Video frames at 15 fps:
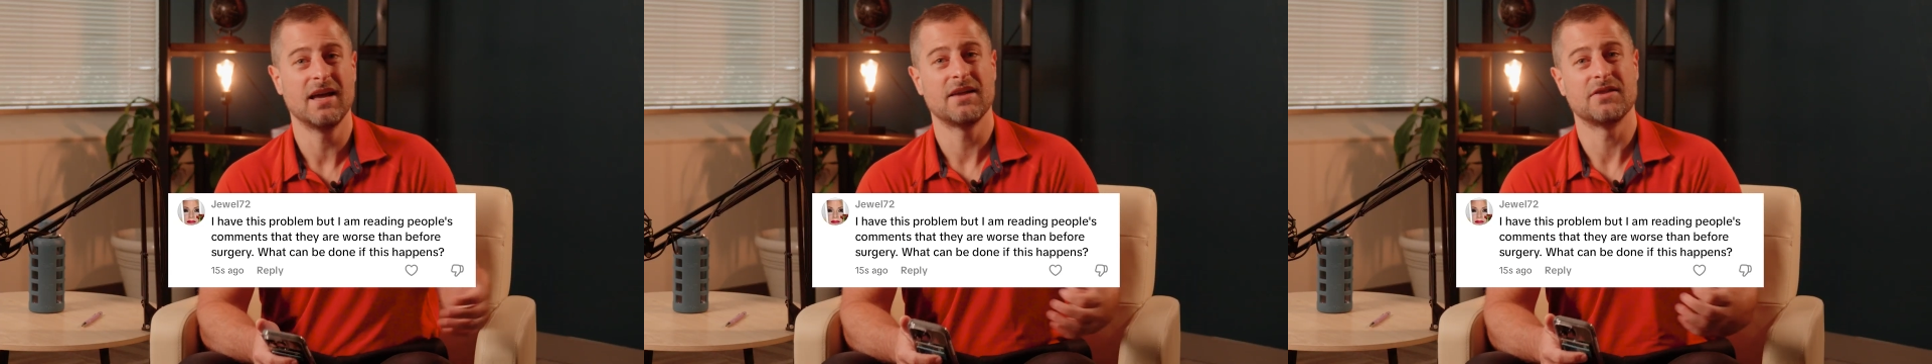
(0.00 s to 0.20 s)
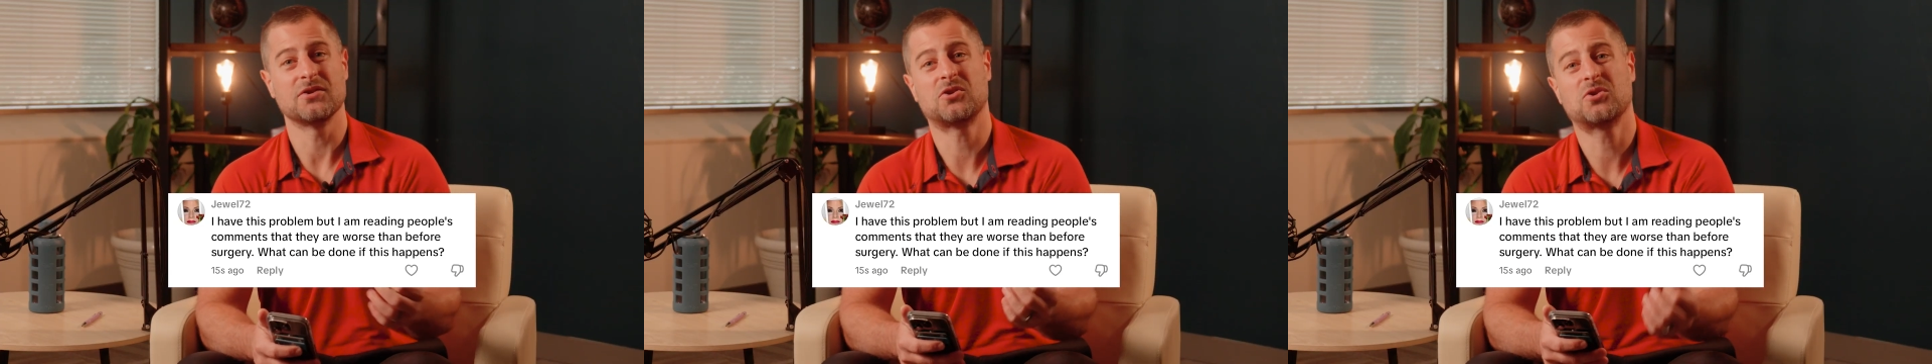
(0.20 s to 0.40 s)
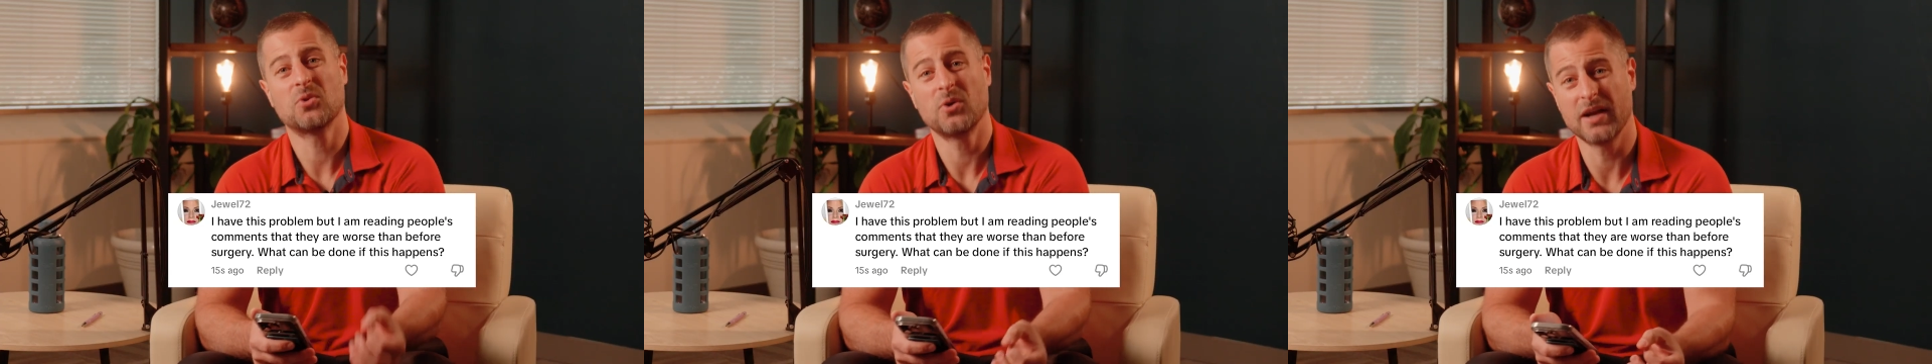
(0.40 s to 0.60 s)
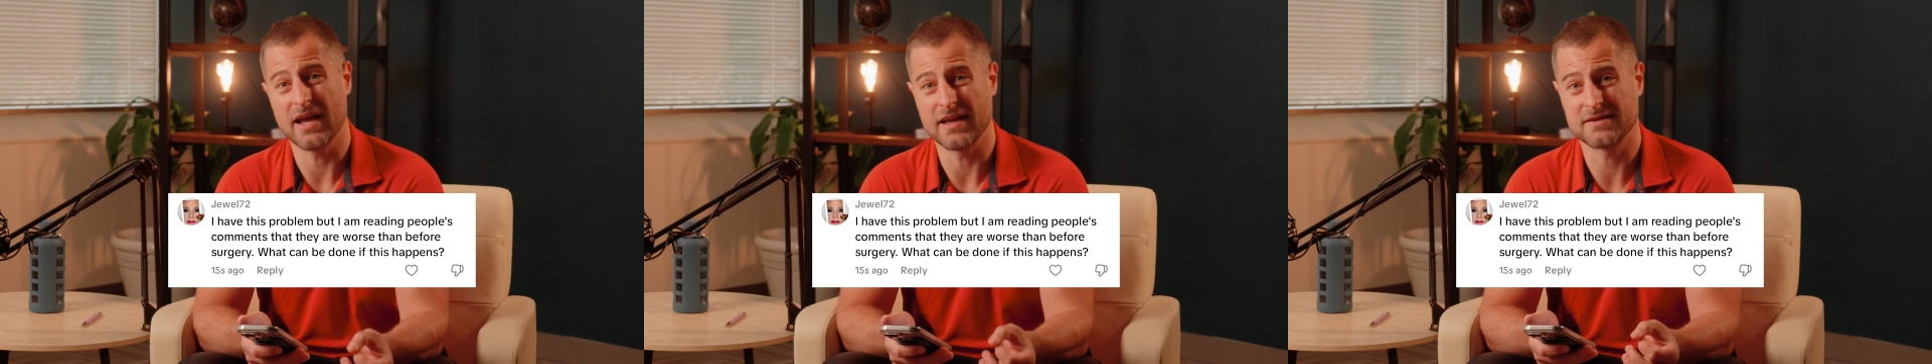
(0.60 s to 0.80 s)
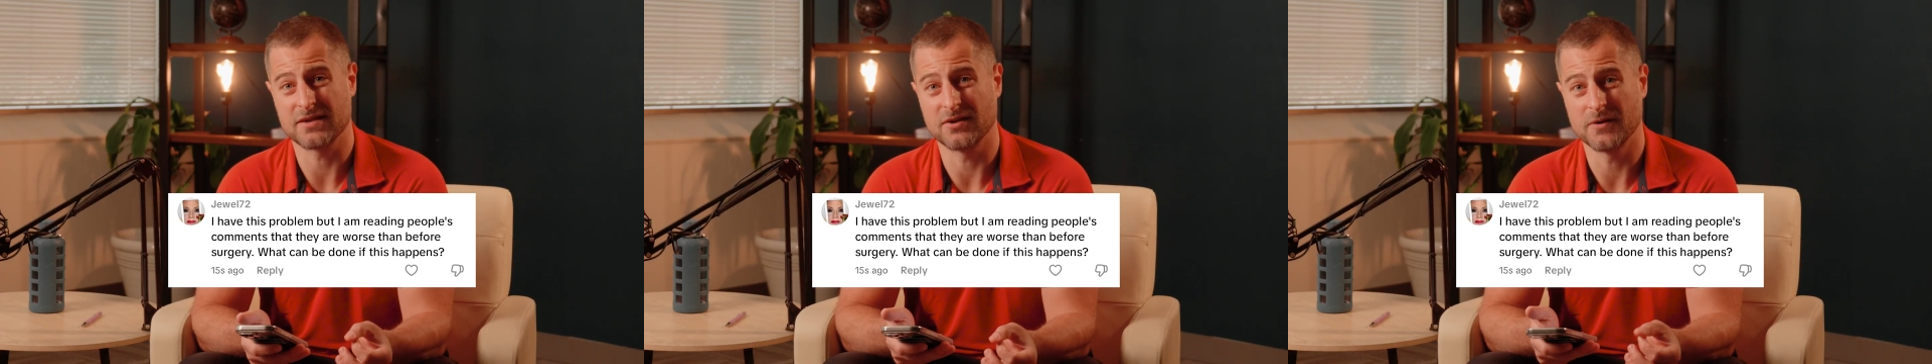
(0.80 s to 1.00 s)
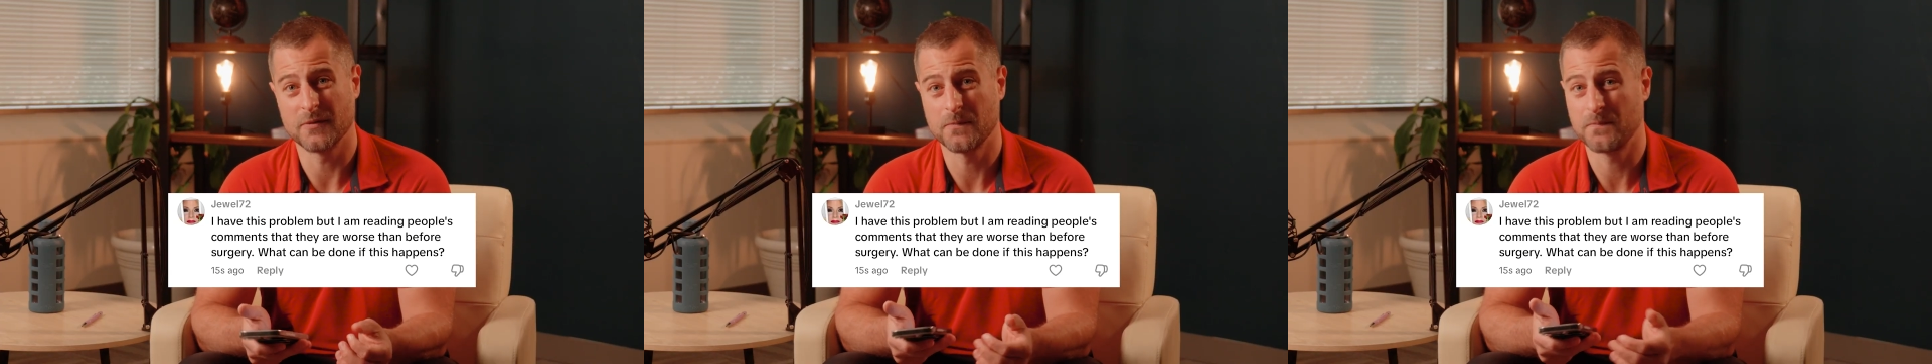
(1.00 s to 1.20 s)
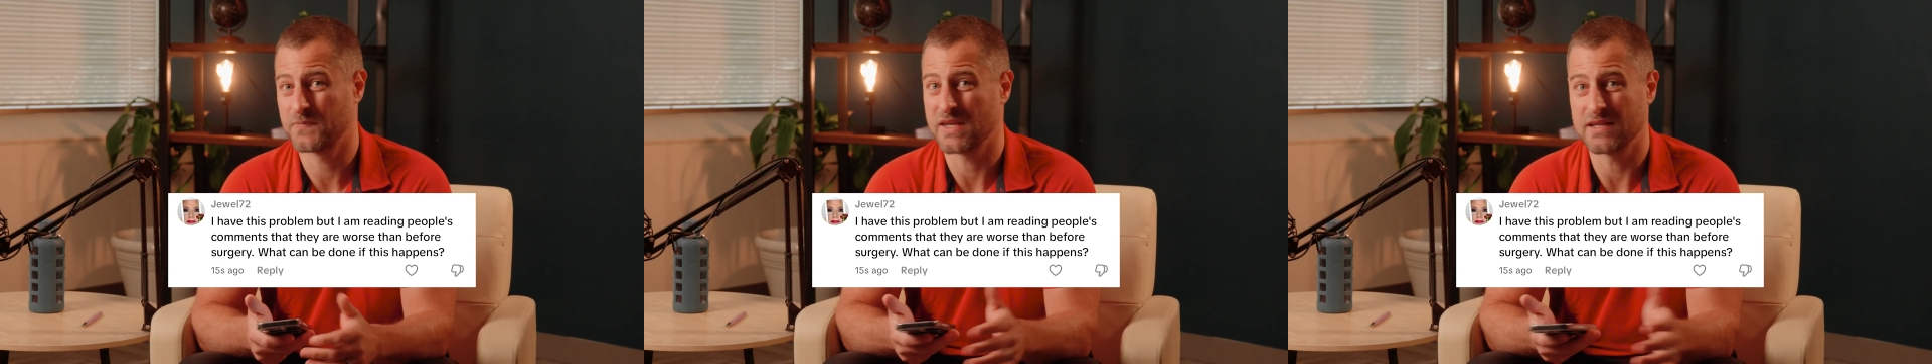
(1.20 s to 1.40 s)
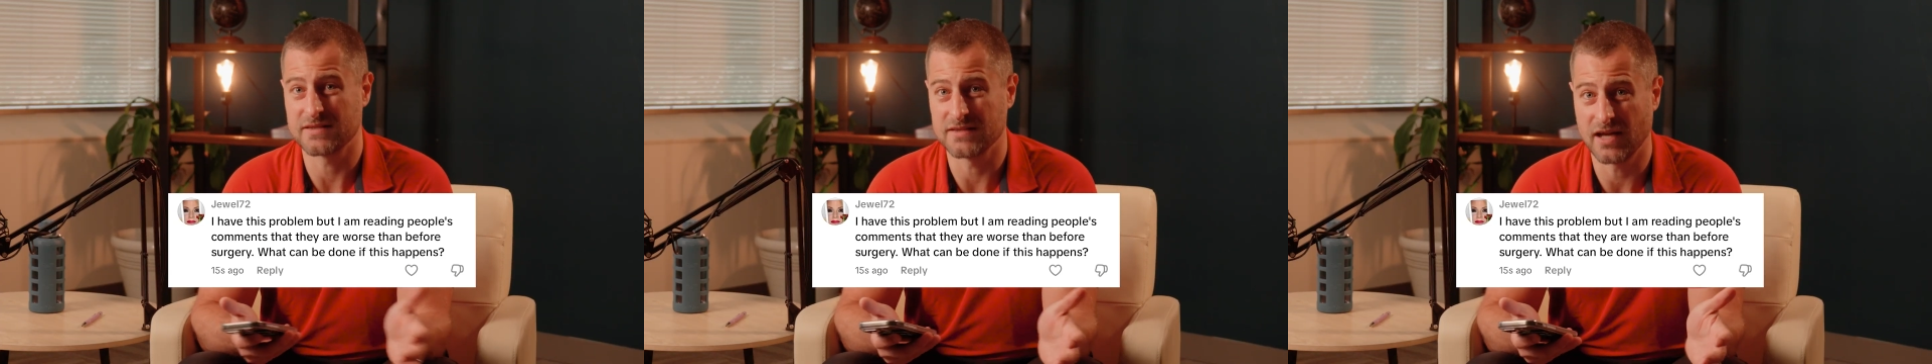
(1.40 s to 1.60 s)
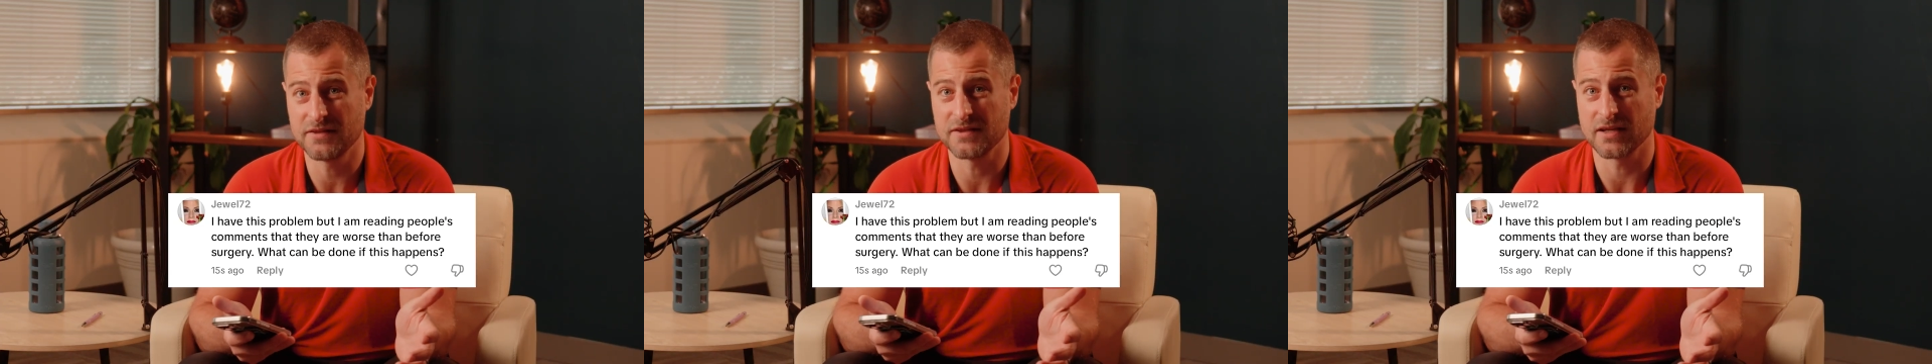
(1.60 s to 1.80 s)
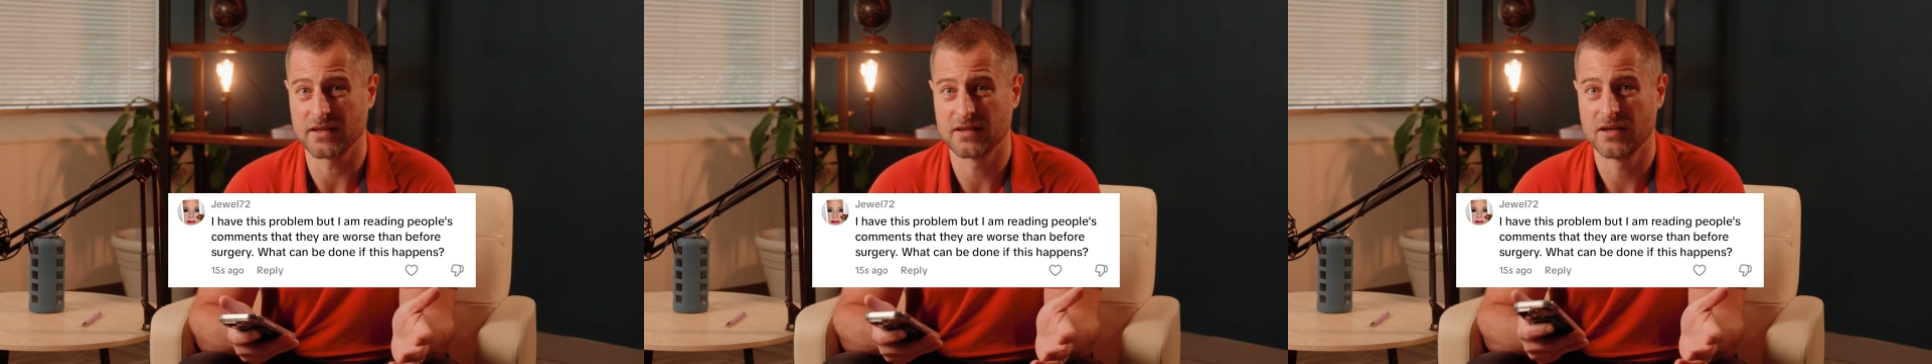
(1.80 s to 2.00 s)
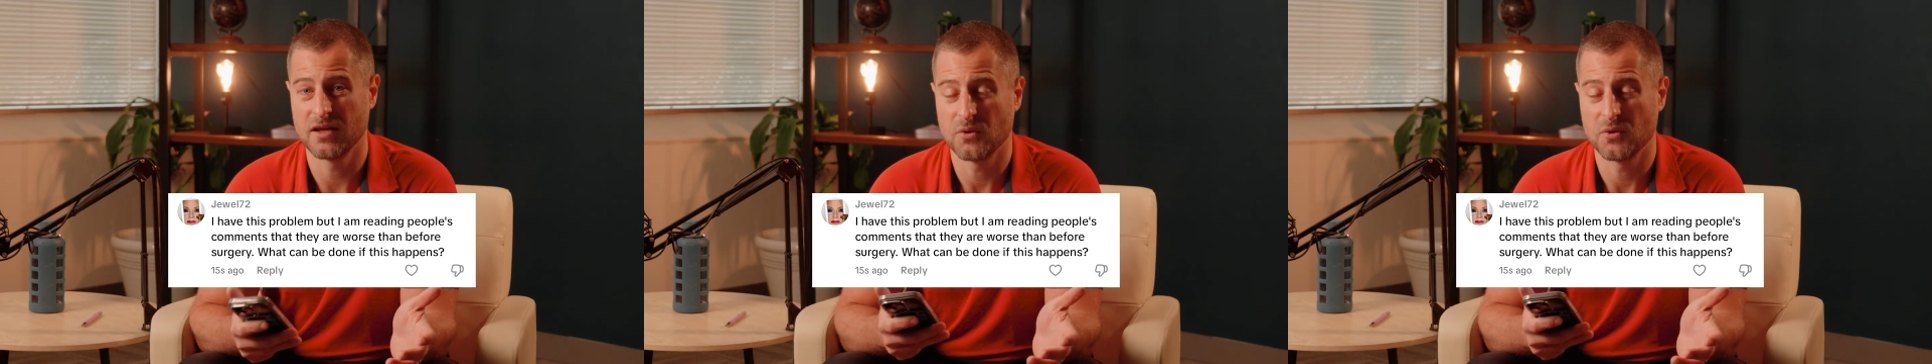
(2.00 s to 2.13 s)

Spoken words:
the short answer is nothing.